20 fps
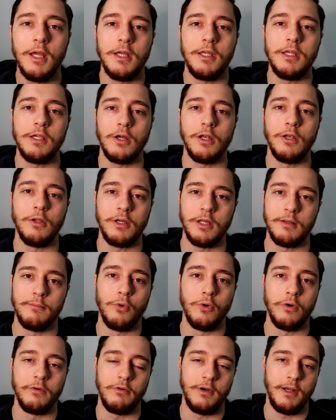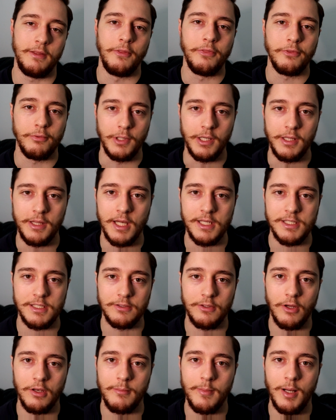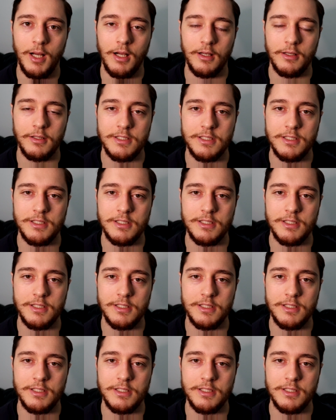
you're gonna look at more around the $3,000 mark.